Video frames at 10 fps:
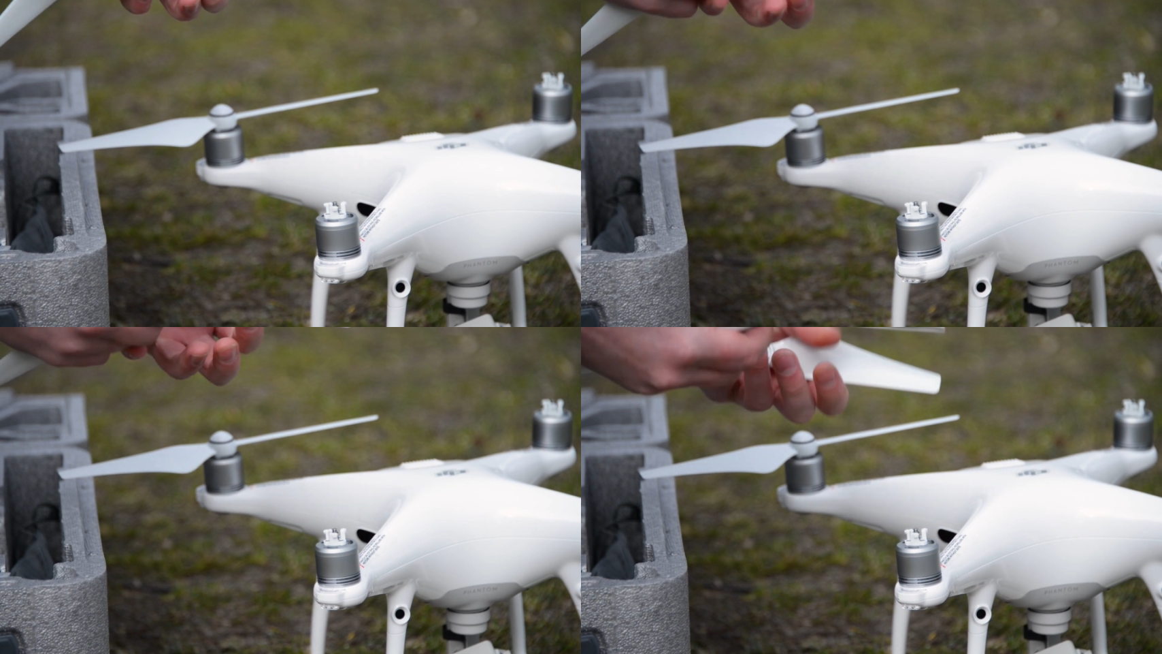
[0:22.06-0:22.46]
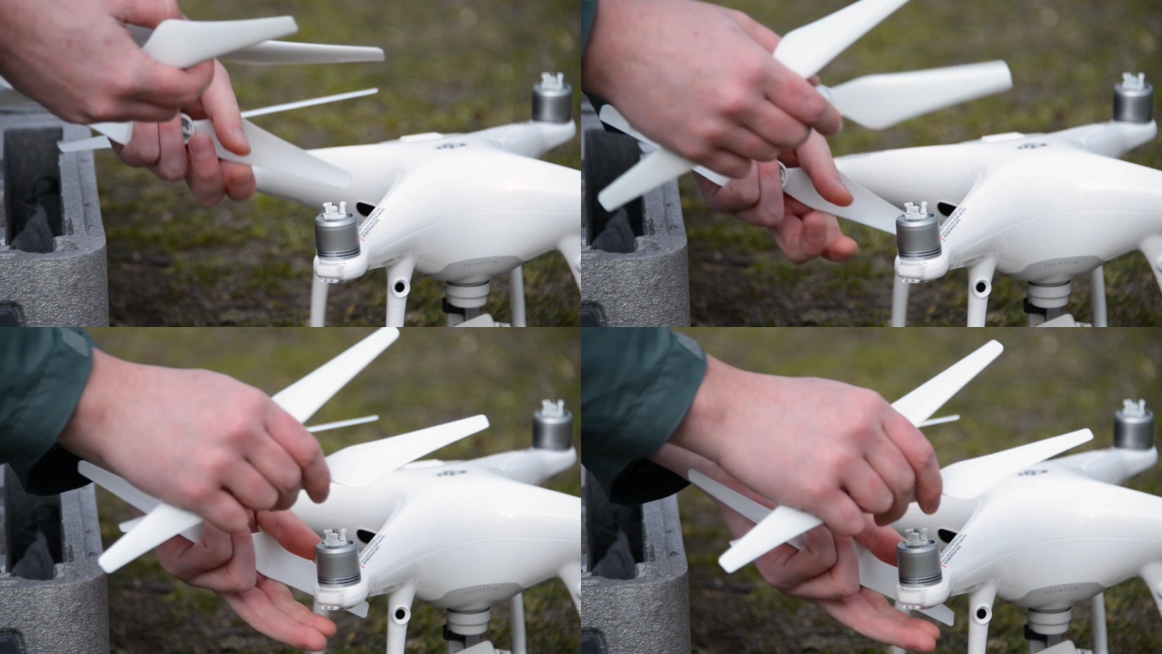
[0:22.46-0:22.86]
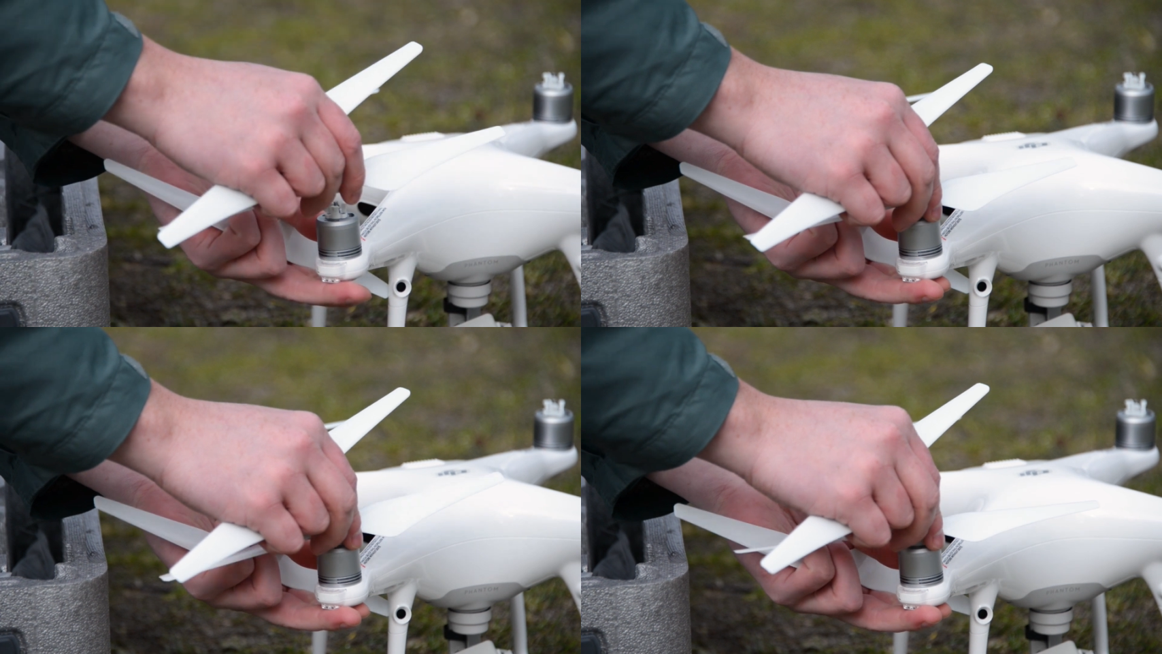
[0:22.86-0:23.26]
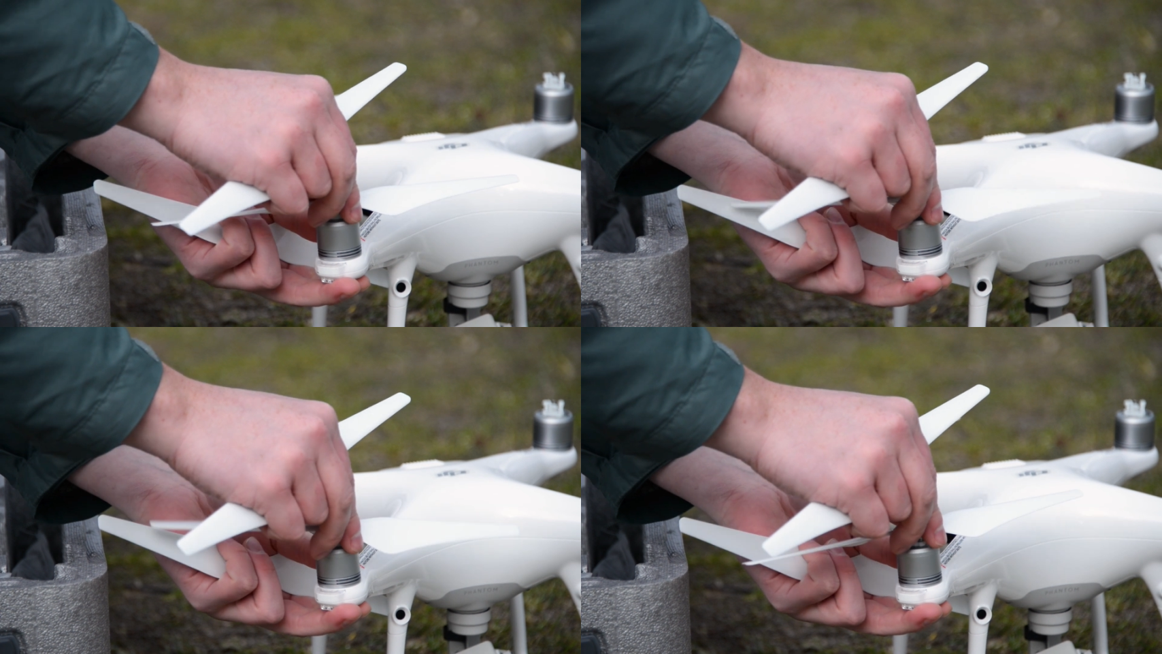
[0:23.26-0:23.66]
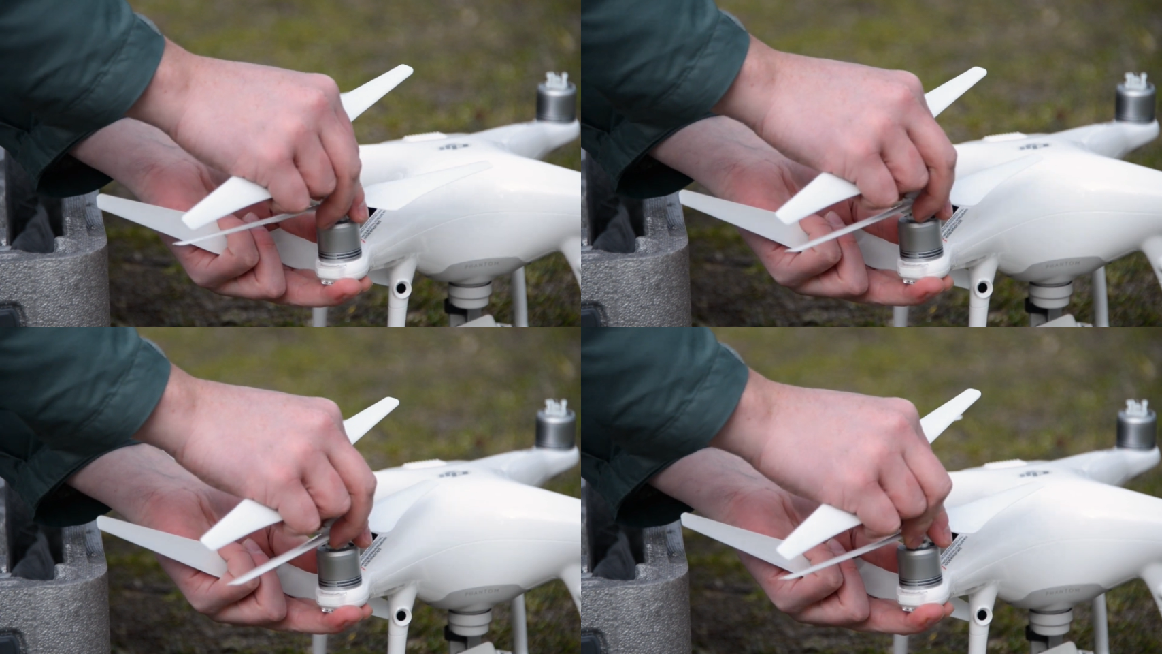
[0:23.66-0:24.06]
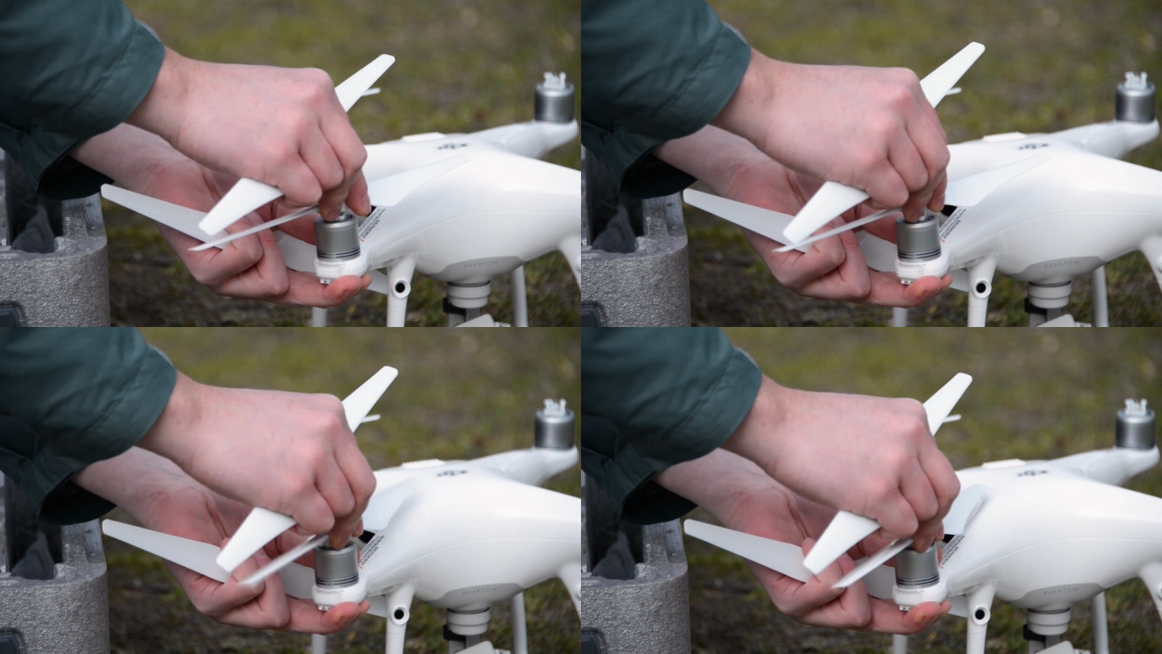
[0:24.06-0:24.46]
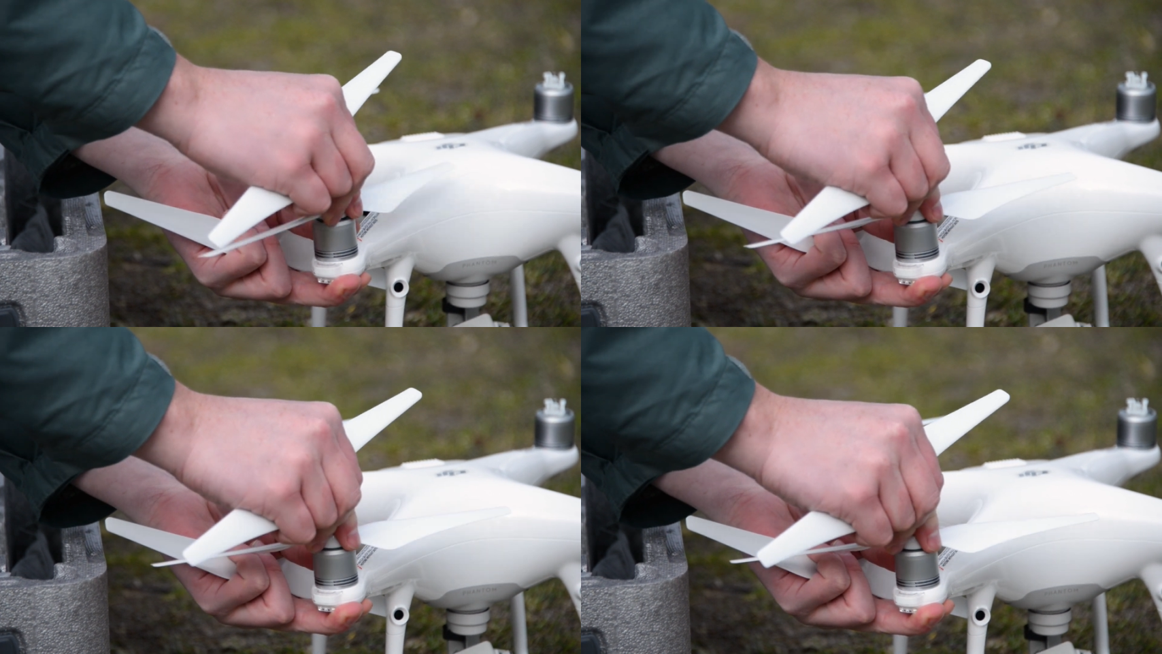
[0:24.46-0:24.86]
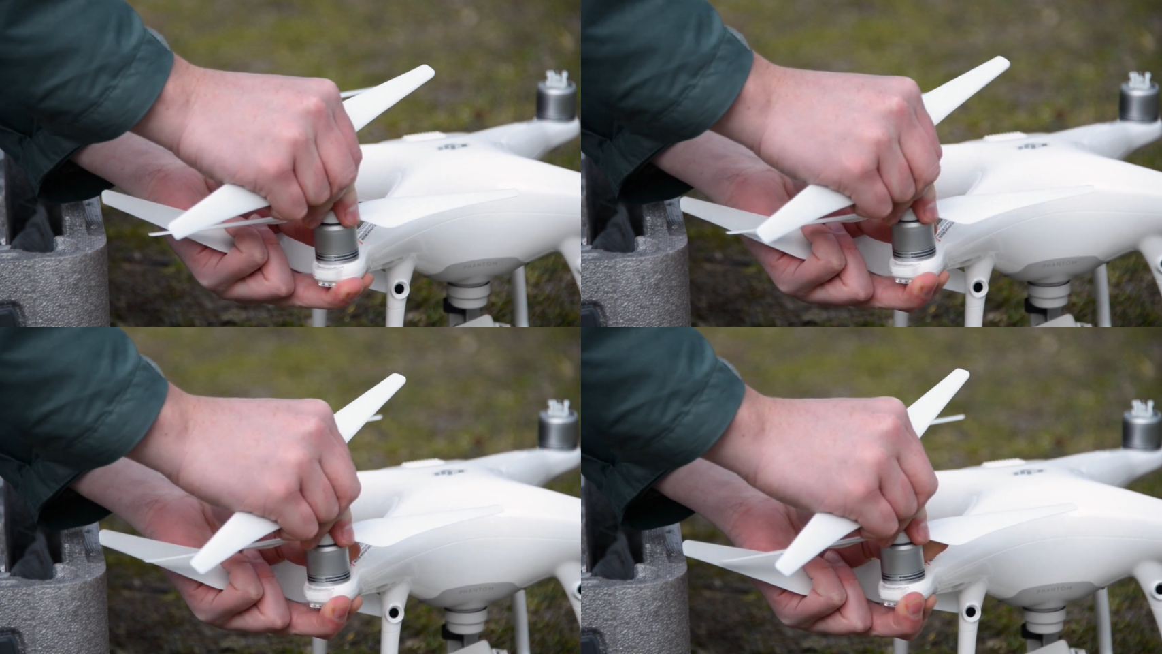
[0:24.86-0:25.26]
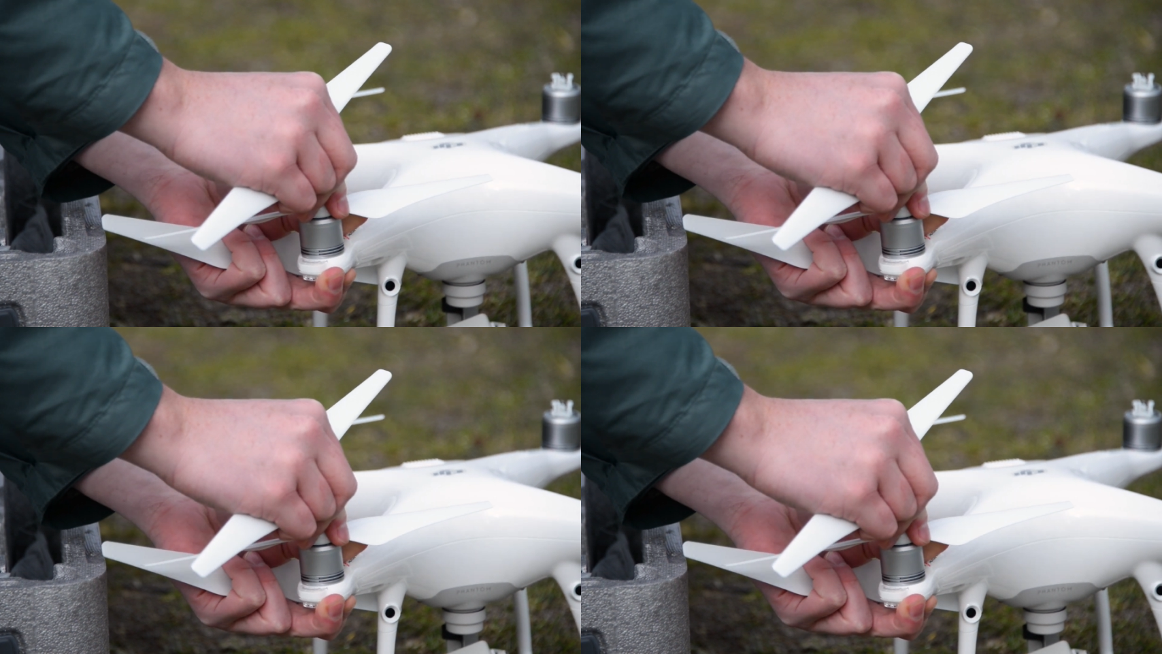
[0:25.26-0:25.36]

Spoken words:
(no speaker visible)